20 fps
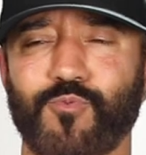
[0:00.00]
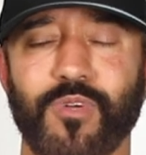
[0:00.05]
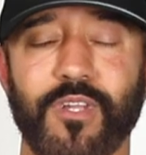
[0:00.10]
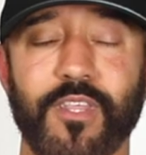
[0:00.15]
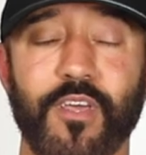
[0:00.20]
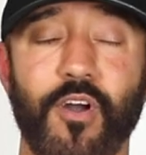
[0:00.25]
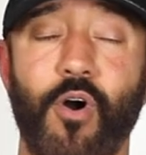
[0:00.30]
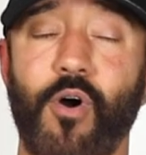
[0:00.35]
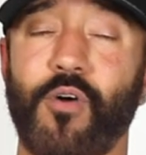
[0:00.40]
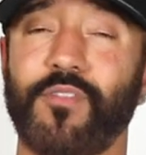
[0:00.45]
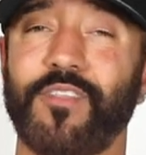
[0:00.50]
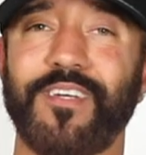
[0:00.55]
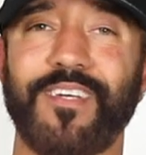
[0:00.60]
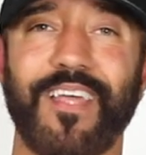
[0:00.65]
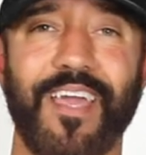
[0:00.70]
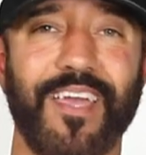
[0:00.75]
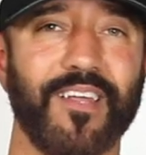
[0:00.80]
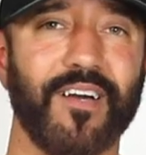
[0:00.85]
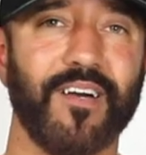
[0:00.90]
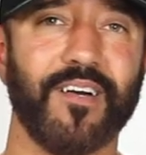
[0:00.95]
really all the
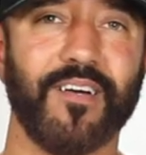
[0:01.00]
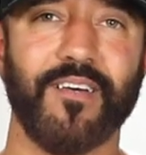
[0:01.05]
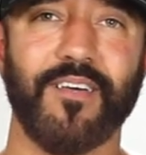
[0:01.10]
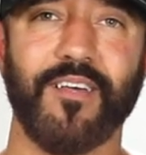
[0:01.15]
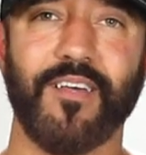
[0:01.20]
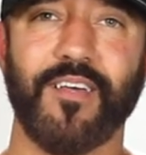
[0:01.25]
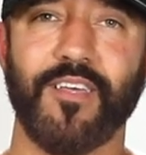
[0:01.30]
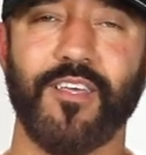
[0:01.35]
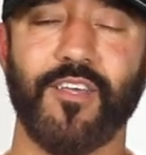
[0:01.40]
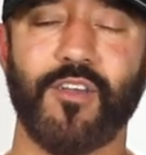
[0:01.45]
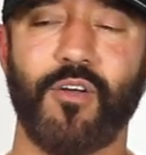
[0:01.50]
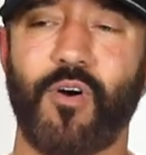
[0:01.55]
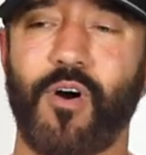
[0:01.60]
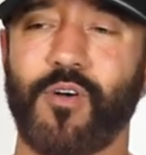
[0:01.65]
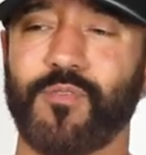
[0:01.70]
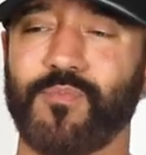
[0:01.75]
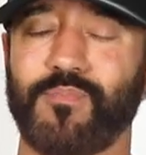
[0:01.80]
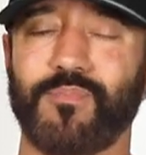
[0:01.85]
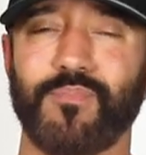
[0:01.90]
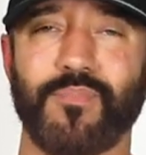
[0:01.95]
data, you know,
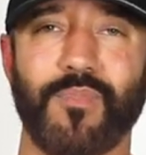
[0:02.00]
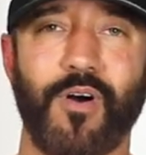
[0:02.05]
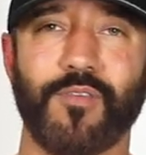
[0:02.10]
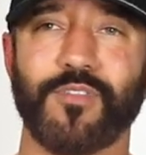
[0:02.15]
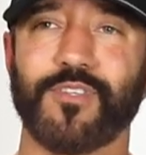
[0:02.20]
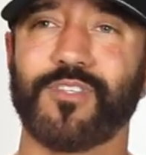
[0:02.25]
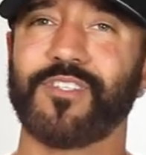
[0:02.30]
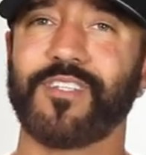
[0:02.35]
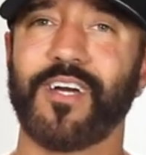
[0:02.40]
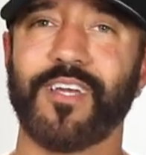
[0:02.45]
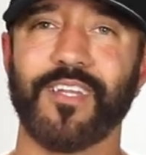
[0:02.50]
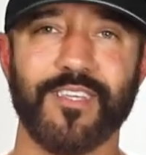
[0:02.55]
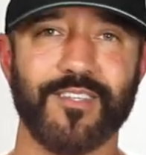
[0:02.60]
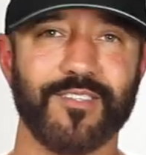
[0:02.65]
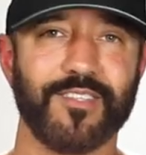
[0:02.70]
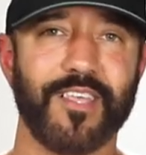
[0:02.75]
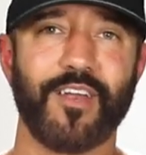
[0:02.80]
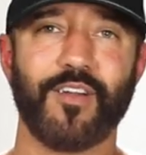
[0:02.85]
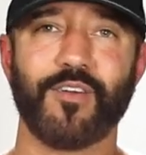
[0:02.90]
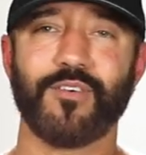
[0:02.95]
all, all the studies
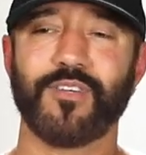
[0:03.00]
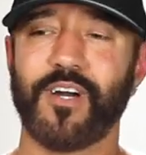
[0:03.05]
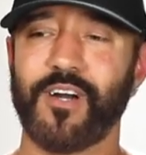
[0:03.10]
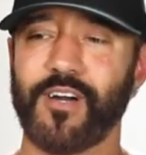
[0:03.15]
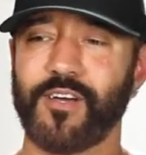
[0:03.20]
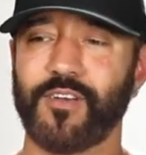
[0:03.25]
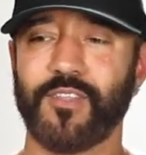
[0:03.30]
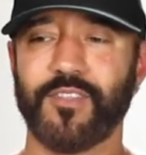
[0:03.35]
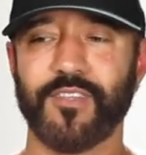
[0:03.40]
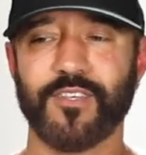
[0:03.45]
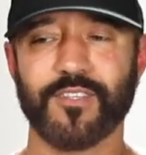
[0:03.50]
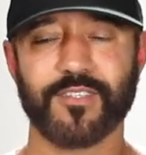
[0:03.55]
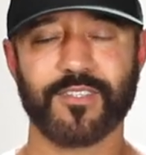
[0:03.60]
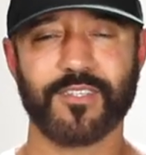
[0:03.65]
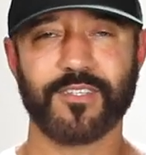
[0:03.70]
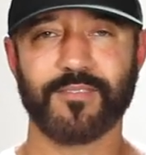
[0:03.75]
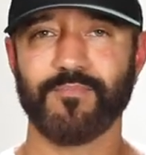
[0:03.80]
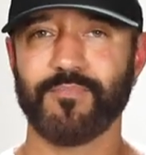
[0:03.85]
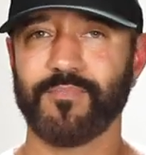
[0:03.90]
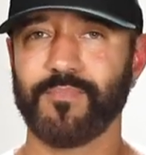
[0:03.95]
that are done in this,
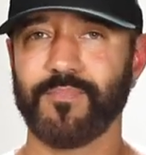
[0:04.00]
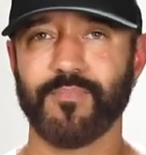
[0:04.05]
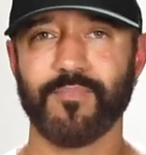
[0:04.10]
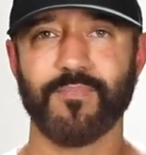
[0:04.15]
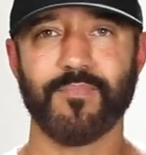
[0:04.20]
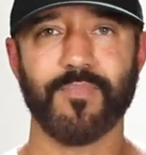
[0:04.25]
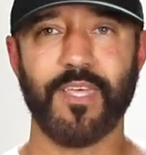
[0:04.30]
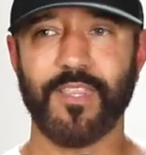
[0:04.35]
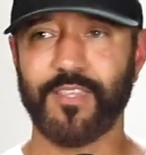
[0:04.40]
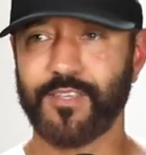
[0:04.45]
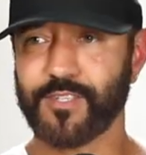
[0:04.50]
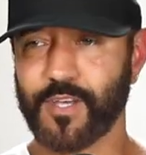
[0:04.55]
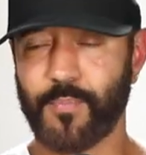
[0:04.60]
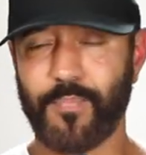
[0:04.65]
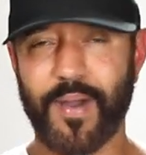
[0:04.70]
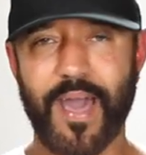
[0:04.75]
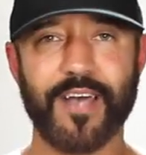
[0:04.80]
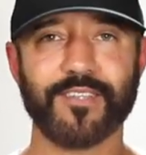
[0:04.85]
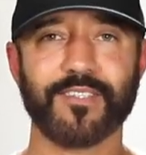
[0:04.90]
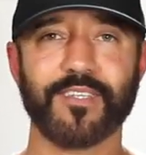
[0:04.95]
in this
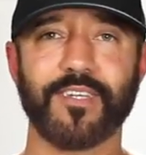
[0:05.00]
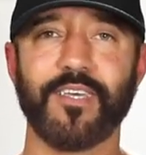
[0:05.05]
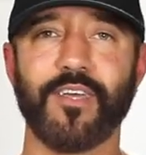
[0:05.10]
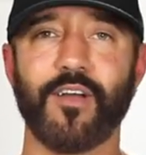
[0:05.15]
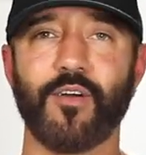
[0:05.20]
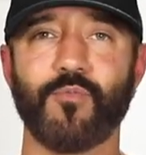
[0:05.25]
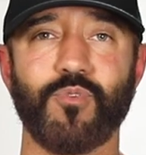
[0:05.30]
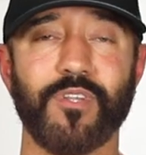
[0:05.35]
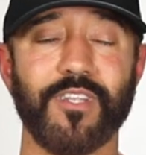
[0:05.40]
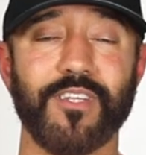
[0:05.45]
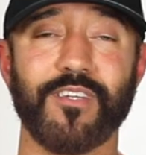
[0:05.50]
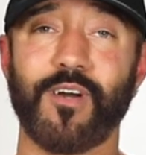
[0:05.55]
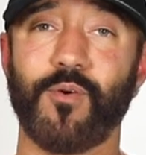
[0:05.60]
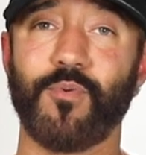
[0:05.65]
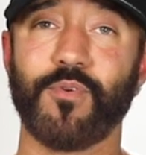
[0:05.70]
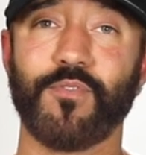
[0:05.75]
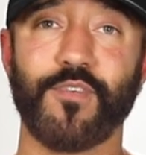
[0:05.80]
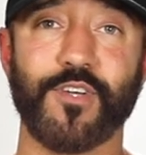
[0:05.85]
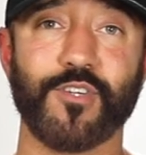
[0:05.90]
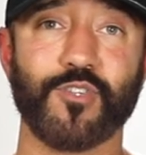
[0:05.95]
capacity are really done
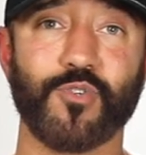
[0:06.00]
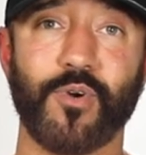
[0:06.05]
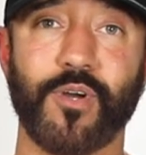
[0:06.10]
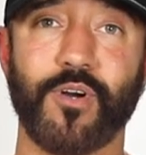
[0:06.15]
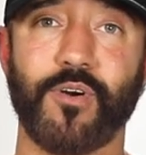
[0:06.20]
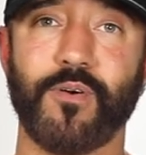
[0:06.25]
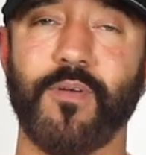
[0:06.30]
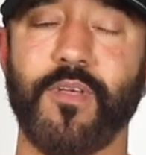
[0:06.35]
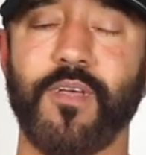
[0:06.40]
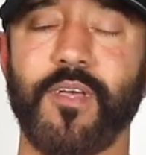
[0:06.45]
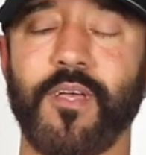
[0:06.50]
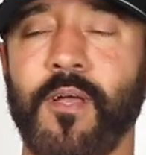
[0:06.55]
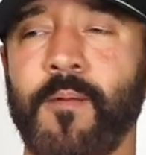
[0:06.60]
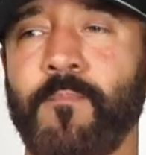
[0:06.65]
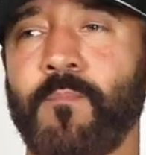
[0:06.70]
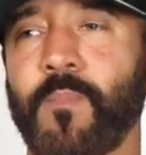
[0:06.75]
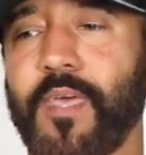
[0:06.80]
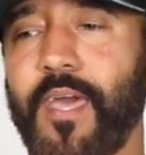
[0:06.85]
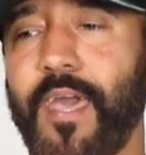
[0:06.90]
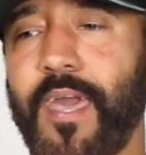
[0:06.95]
with fish oil.
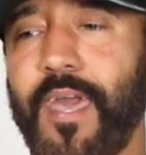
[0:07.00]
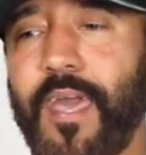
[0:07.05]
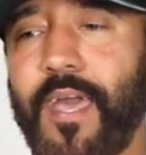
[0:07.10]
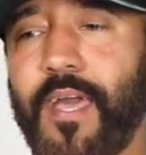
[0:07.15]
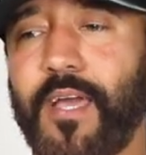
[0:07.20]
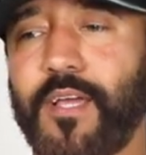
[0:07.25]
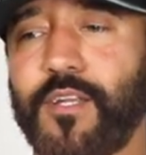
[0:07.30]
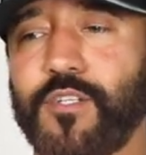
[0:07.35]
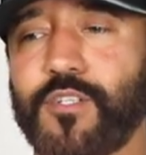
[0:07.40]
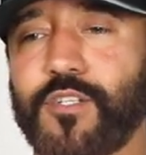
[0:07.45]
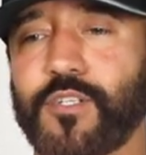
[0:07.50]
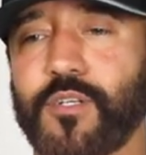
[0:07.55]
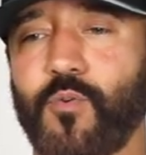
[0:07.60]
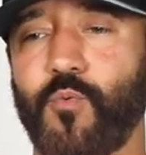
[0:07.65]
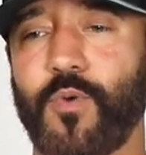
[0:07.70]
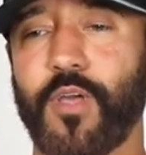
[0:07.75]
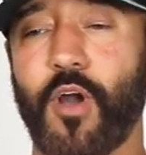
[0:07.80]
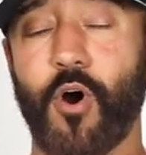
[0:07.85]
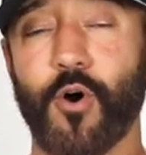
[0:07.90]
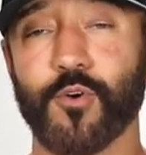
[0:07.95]
And
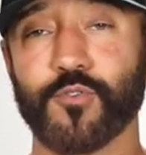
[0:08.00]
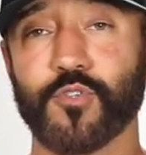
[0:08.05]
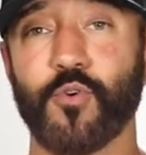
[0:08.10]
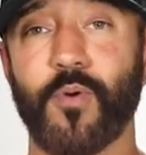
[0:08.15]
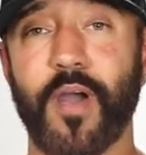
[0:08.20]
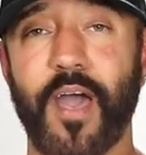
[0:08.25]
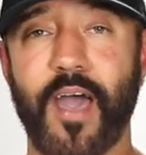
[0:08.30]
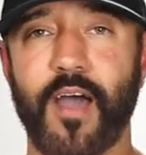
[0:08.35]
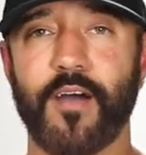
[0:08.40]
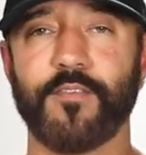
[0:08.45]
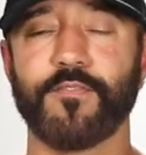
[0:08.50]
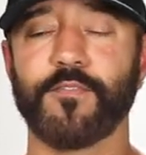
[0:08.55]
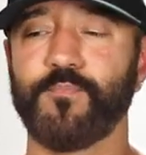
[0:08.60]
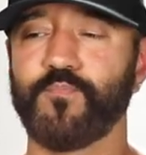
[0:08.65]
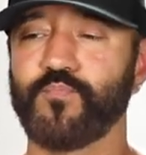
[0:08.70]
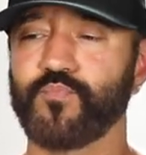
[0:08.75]
we also have,